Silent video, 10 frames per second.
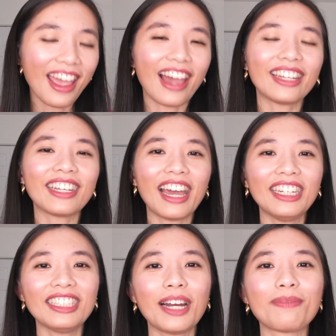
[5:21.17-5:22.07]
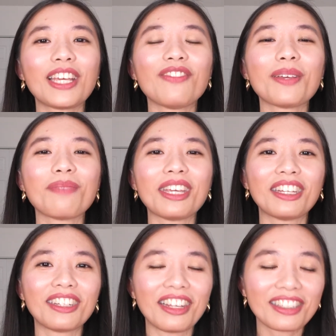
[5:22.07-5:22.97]
And he ended up giving me
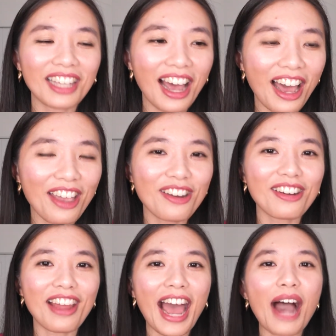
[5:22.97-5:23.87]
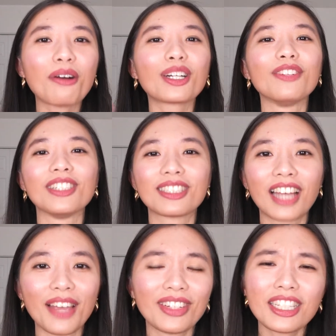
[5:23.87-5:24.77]
an entire hour of his
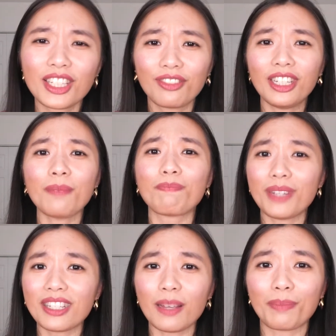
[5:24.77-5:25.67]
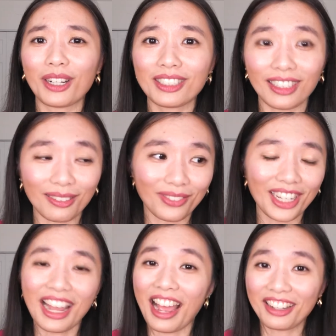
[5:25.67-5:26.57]
time. And he's a really busy person,
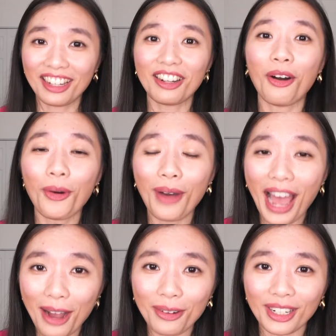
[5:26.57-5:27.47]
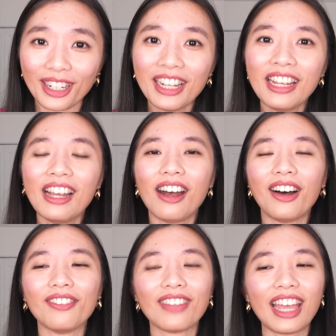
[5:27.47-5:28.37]
but I got a whole hour
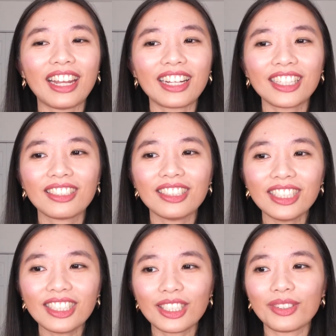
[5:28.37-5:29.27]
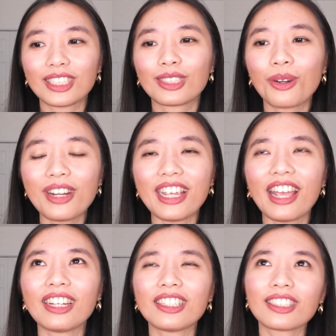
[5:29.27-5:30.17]
um, and I got to listen to his story,
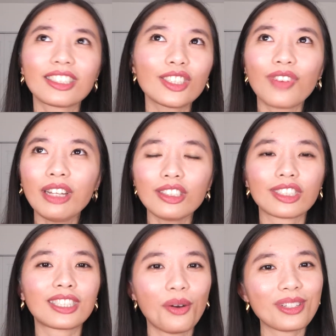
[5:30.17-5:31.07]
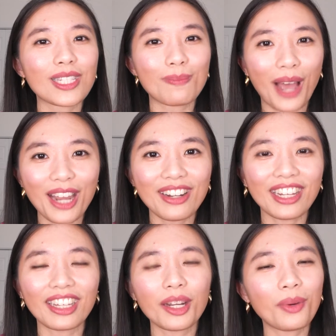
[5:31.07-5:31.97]
and I just found it so
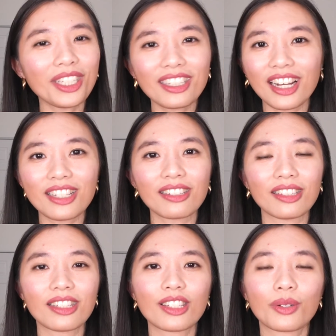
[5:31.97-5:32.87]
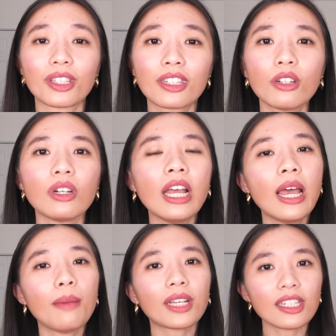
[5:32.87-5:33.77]
inspiring. And I want you guys to listen to it too,
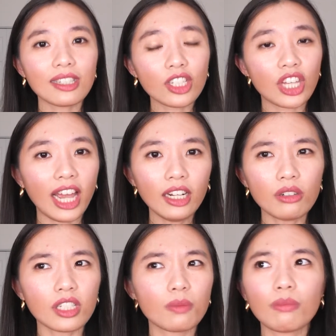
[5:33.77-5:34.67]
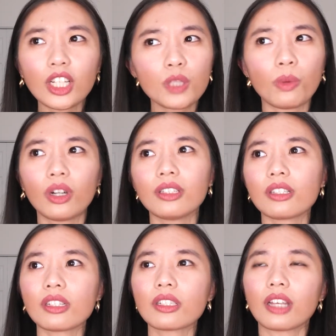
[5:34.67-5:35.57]
because this channel is much more than
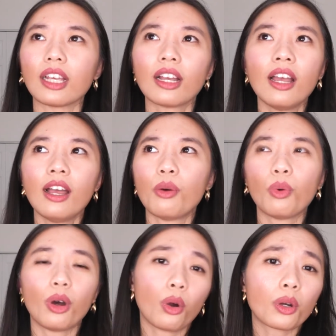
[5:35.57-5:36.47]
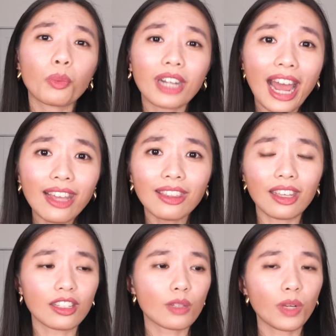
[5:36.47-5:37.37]
just like, or what I
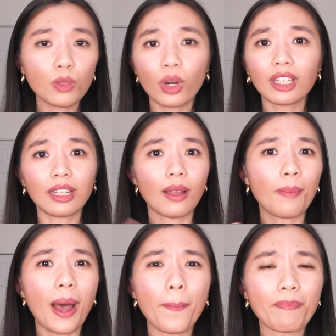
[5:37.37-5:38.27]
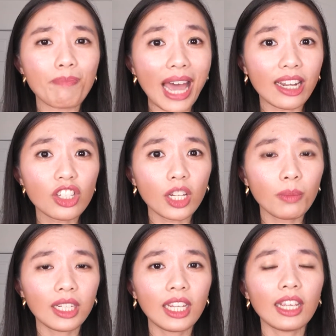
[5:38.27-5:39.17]
think, it's much more than about managing
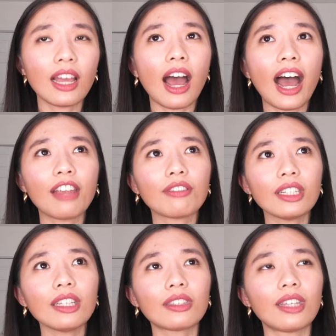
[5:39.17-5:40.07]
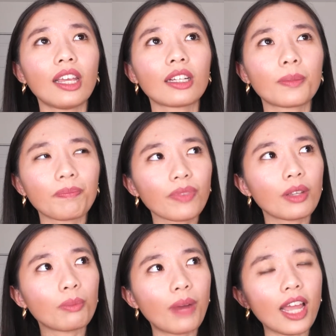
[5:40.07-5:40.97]
money. I really think
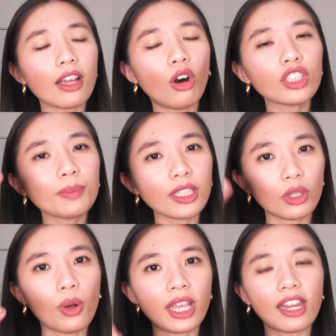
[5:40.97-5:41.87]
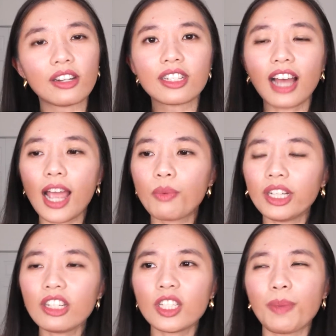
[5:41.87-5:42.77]
my ultimate goal here is I
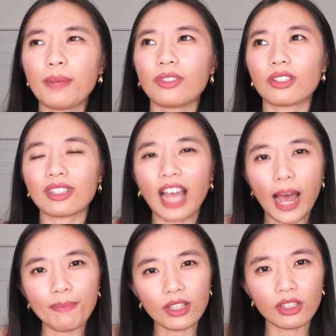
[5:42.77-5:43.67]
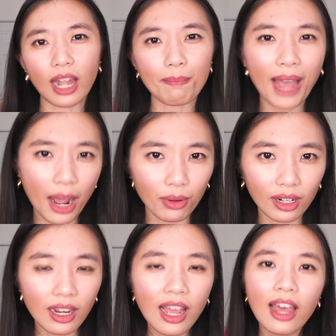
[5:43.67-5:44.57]
want you to be able to tap into that
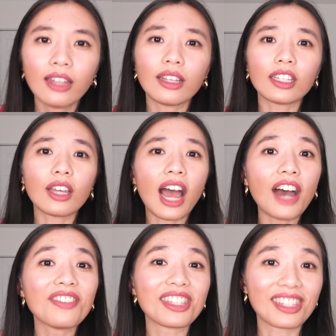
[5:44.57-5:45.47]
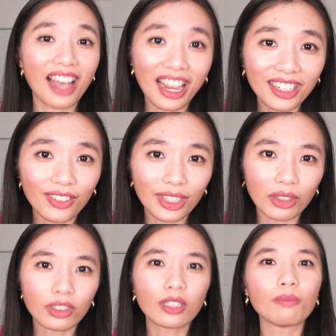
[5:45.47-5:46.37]
power that you have inside of
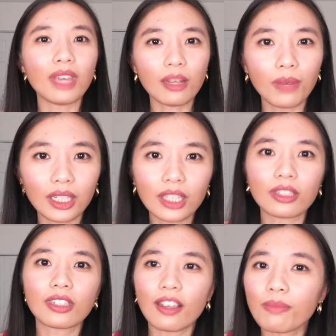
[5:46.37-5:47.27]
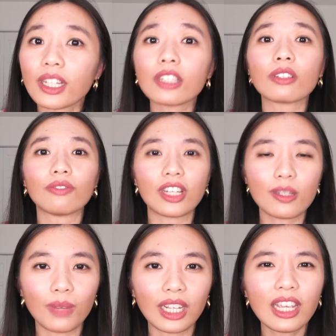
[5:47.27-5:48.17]
you to make money, to save money, to
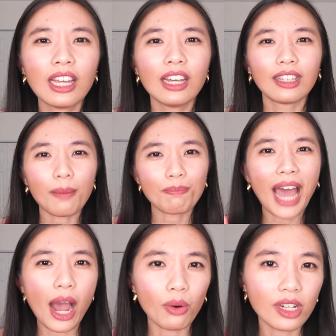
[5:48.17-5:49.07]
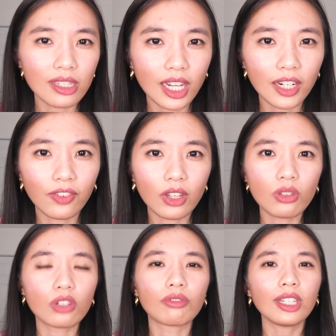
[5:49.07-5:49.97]
invest money. That power inside of you
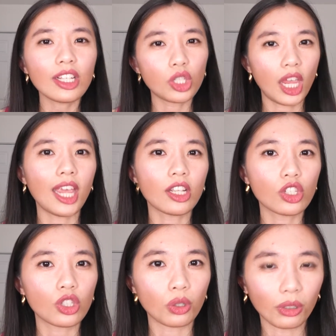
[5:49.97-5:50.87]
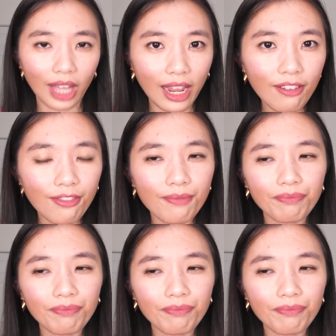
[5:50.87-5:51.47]
to really change your life.